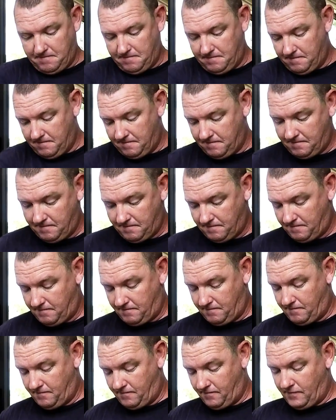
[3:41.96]
and
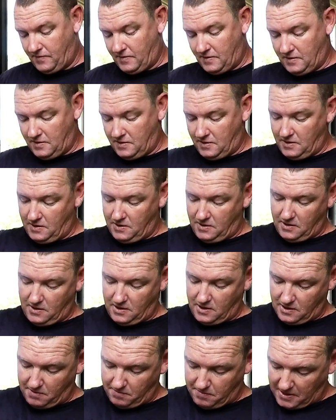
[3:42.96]

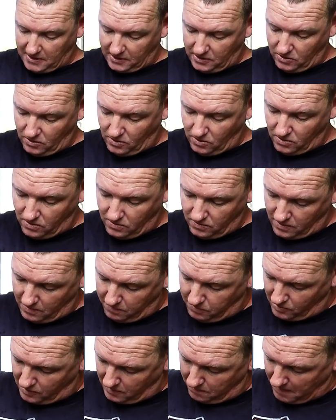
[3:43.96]
I make sure I
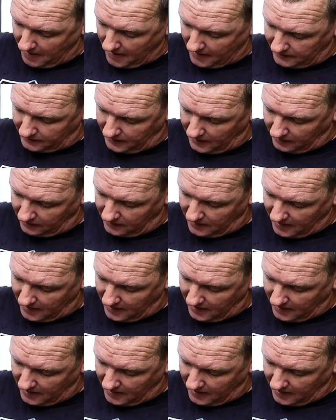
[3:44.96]
put the masking